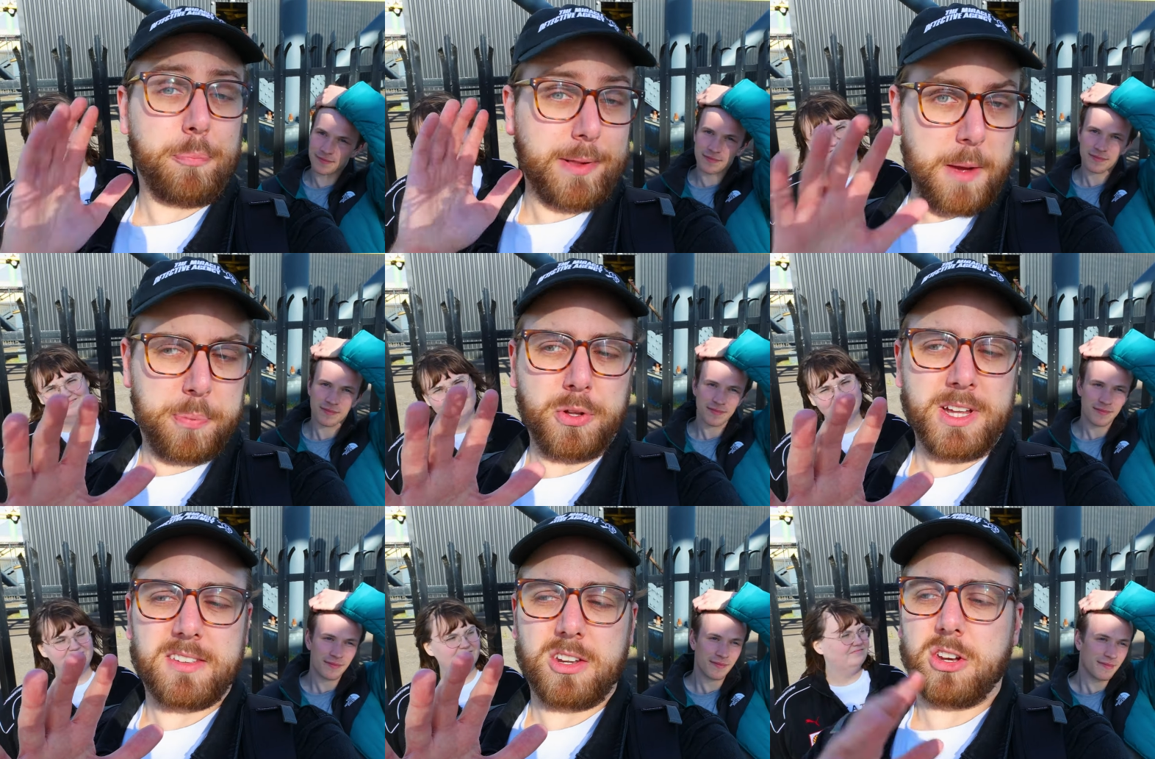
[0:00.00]
Speaker 1: Blackpool
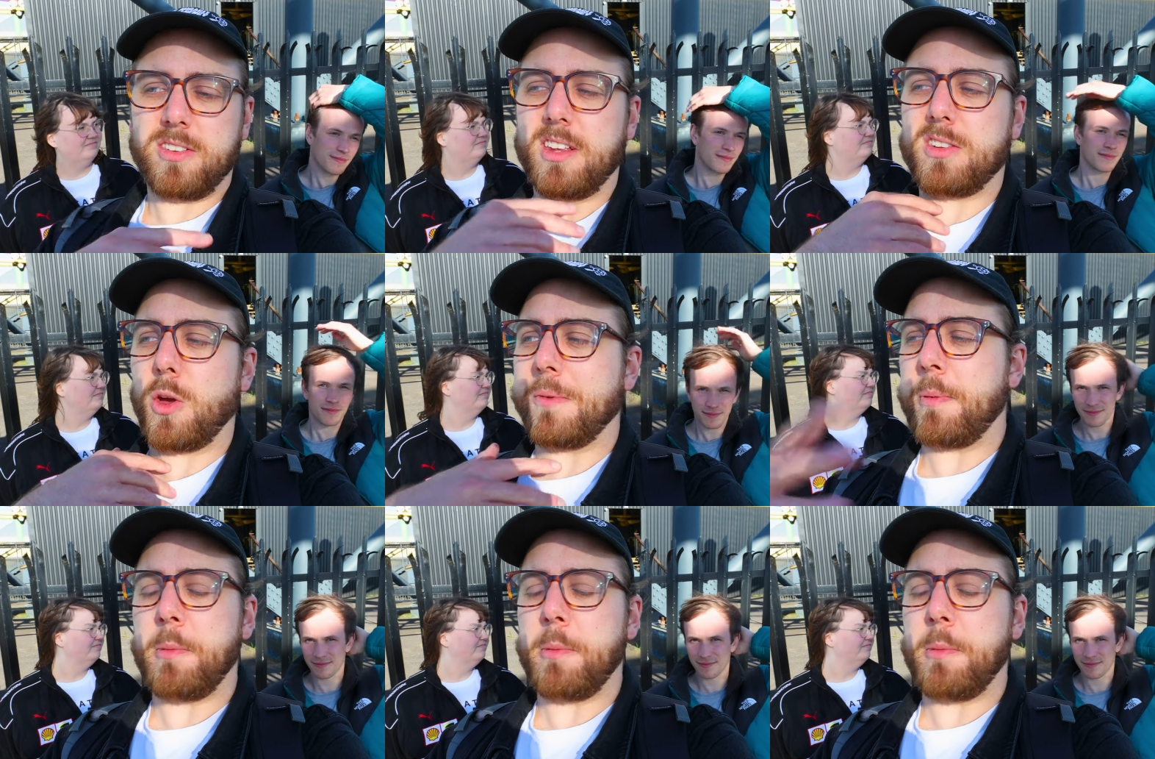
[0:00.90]
need to do because there's so many